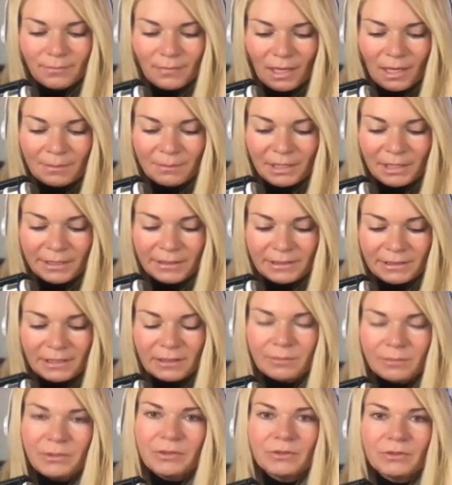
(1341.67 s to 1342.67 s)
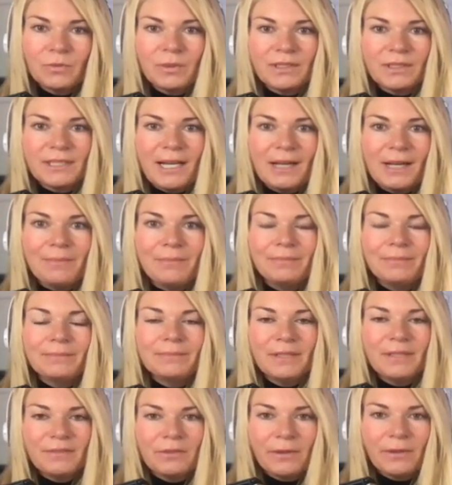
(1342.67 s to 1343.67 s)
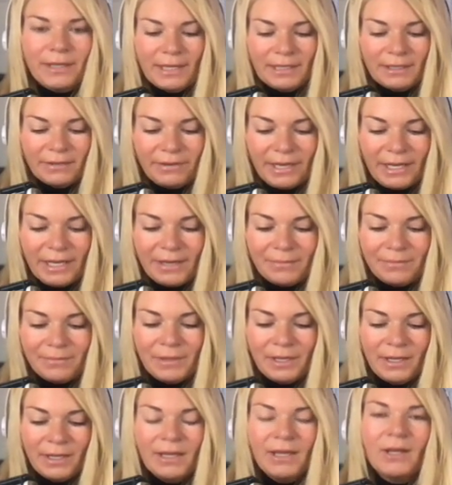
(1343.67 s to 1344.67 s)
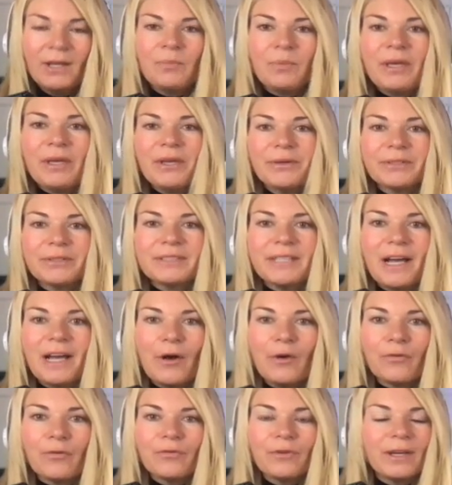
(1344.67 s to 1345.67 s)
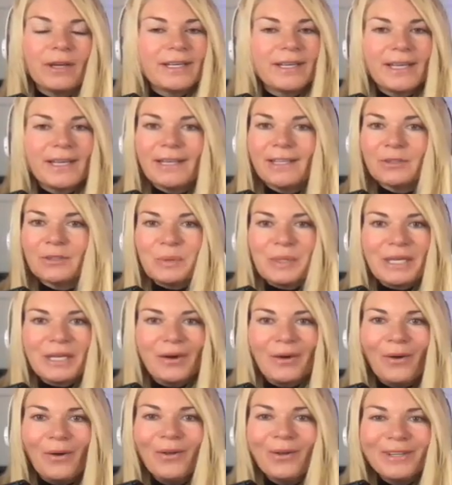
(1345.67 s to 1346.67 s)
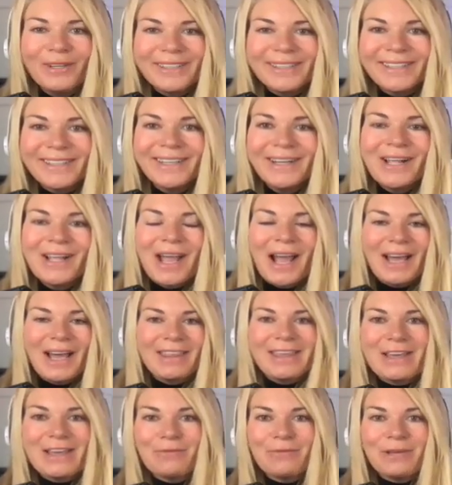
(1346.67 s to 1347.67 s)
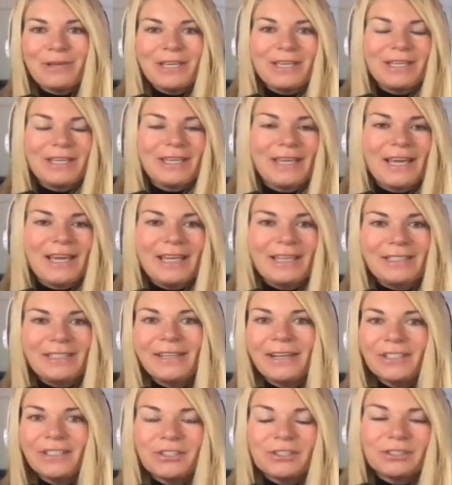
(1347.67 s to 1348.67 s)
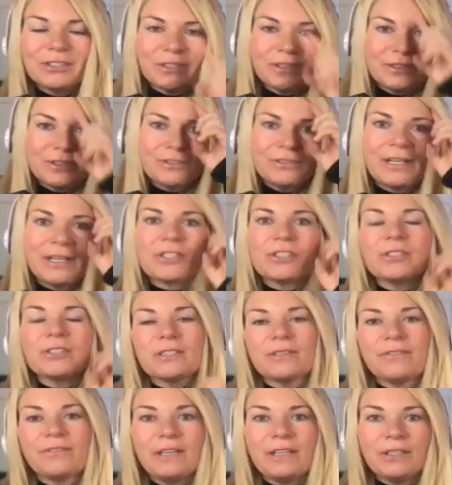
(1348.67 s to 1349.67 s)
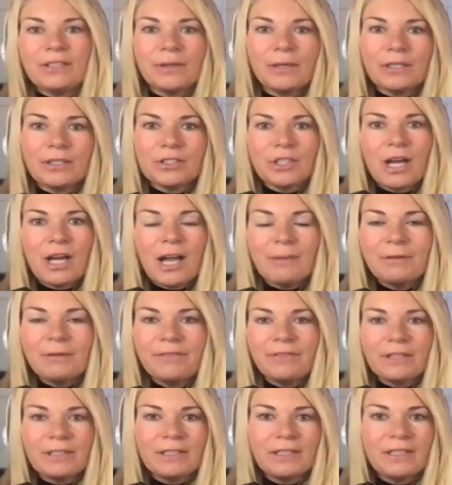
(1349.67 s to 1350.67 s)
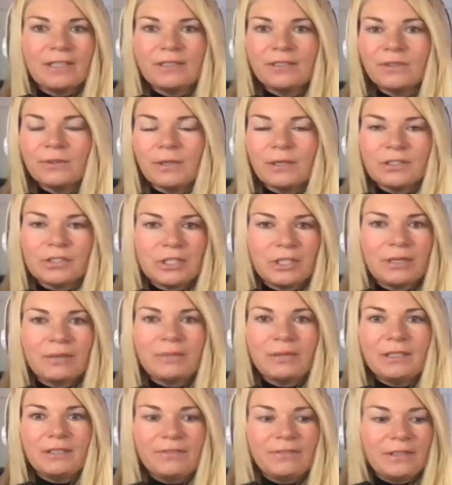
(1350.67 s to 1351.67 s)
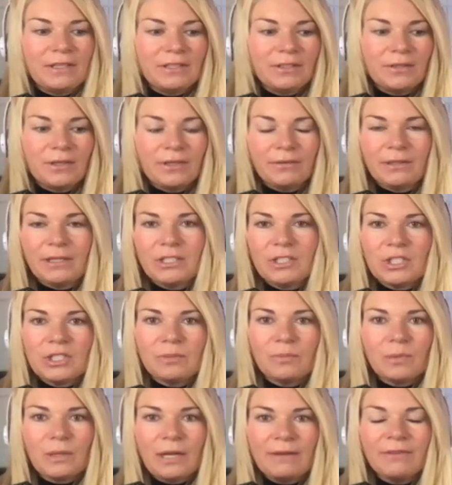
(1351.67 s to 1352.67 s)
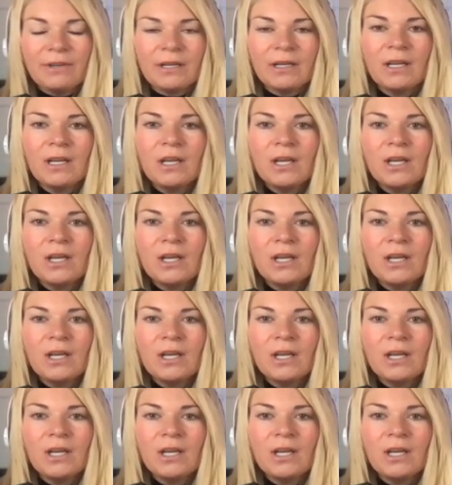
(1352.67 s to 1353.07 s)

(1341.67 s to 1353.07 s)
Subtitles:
I'm not here to tell the muse what's up, even though I kind of am. Be yourself. Again, as we get older, I think we get nudged in certain directions to fit into our job, to fit into our gym, and to fit into our relationship, whatever.